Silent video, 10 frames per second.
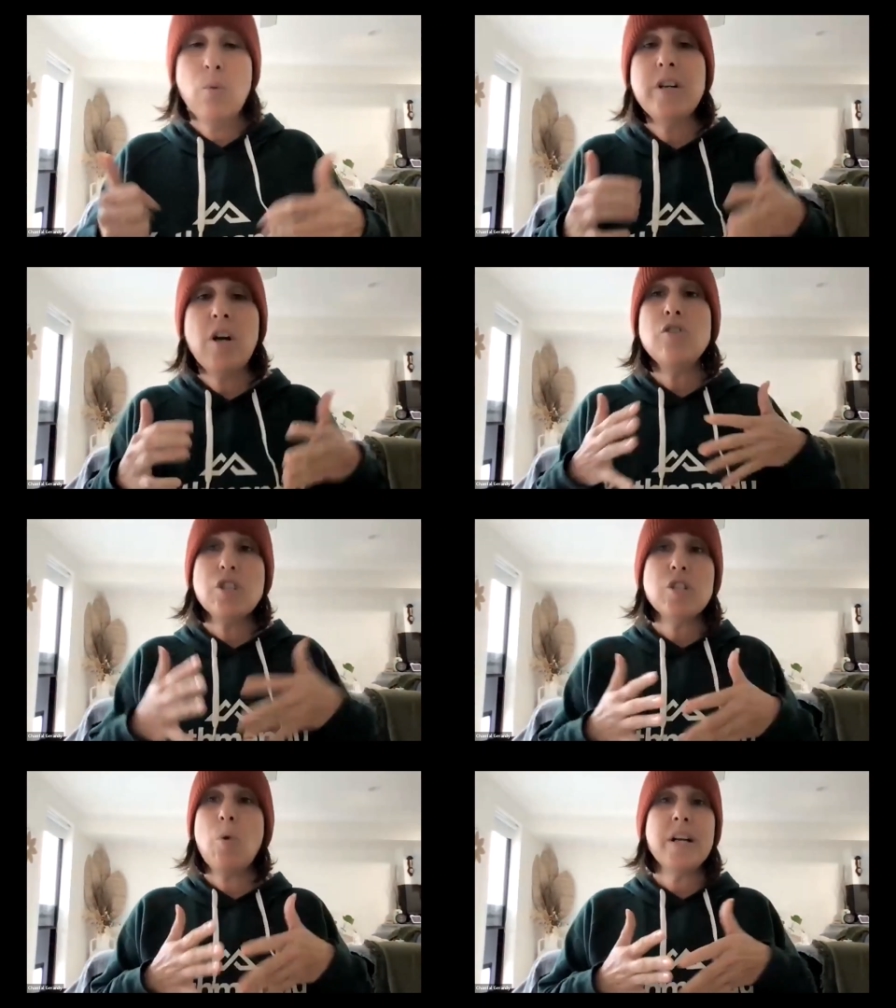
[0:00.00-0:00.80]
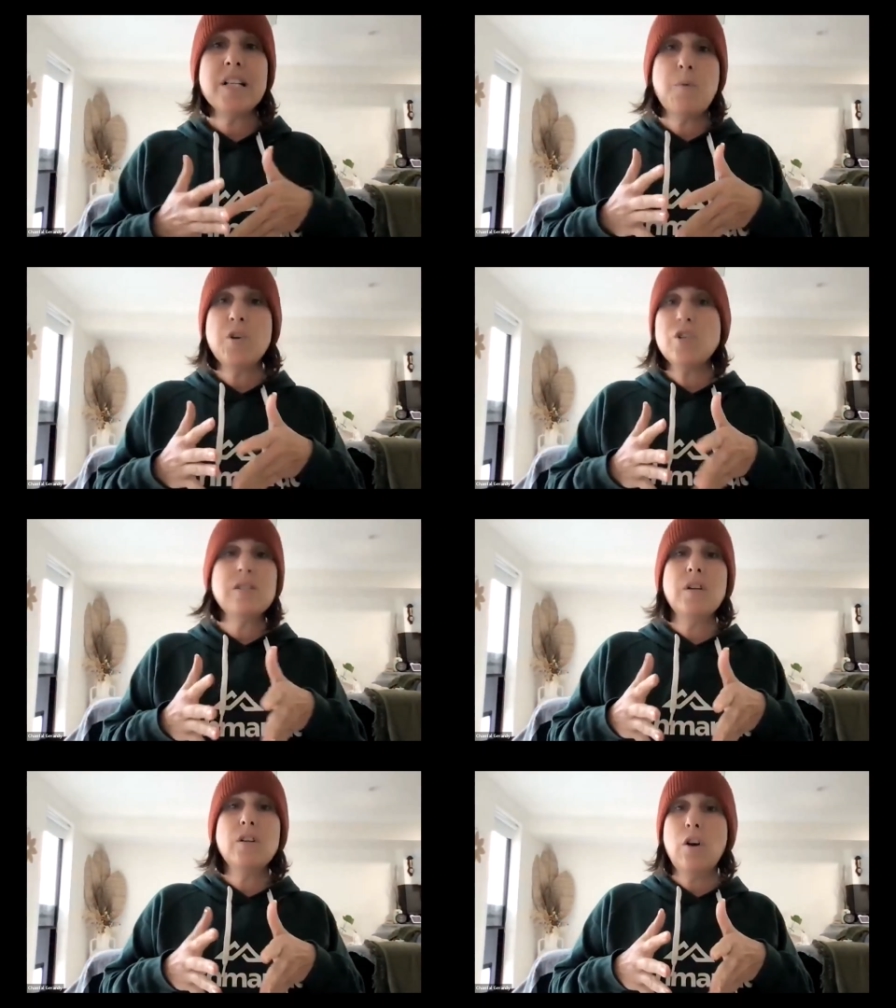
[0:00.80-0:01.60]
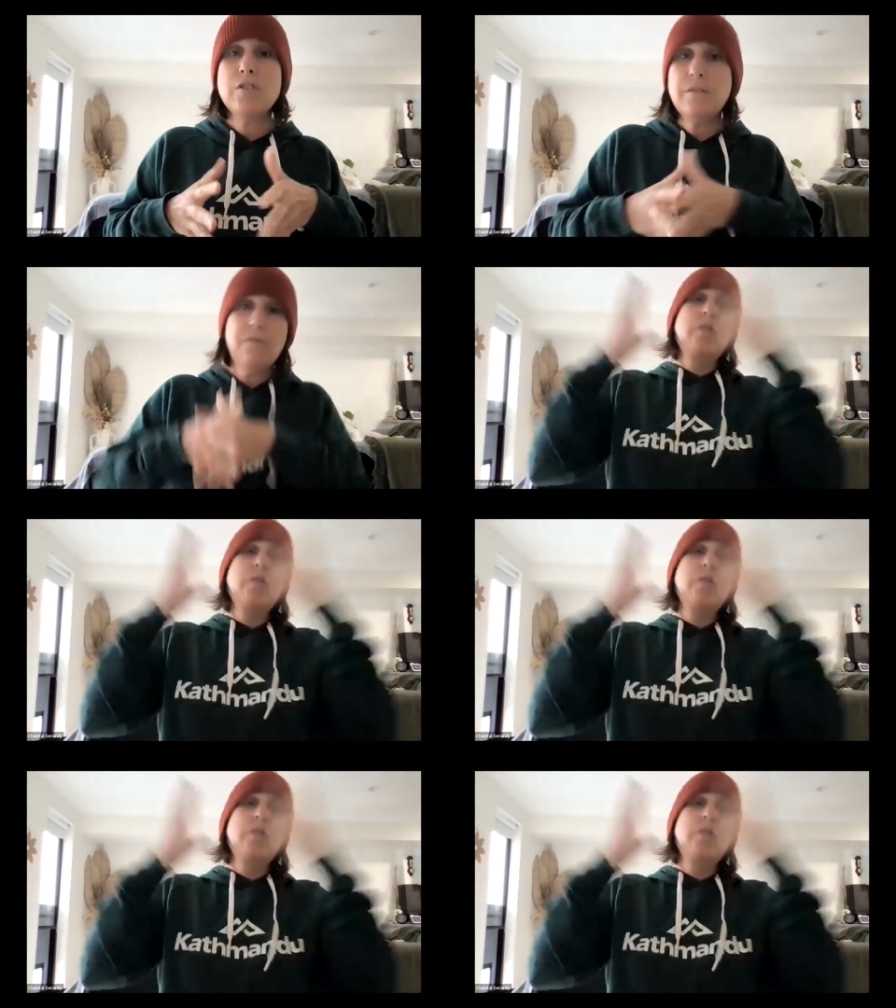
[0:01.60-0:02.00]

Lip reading: We don't just want expressions of interest